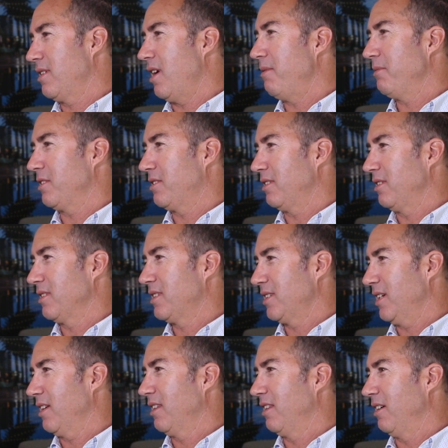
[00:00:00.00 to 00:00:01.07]
commenters
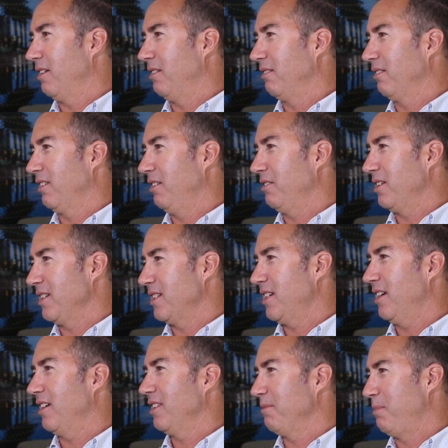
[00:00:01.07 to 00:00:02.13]
said, though, you can
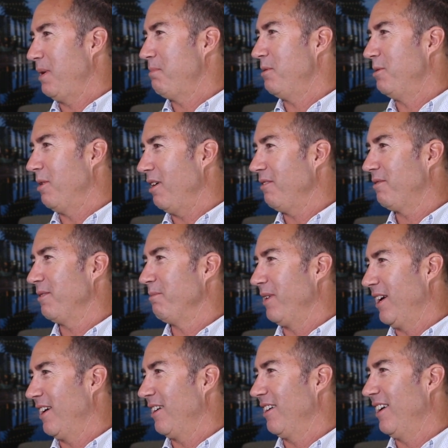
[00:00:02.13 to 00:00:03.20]
tell the people who aren't
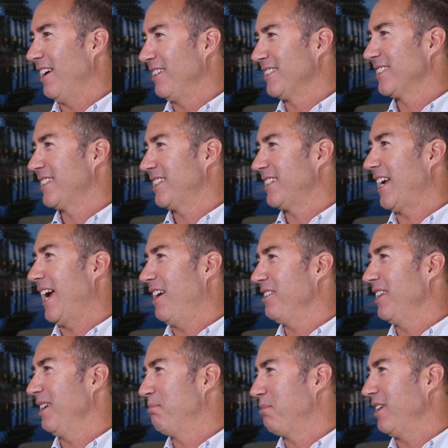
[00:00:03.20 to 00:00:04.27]
from here as to
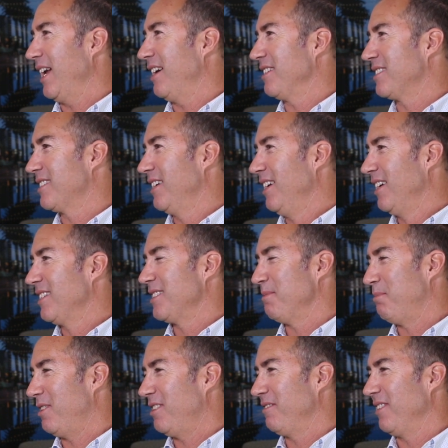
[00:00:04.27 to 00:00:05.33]
how they pronounce
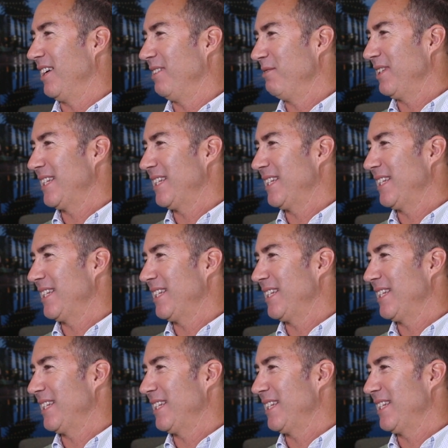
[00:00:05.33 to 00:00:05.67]
Sepulveda.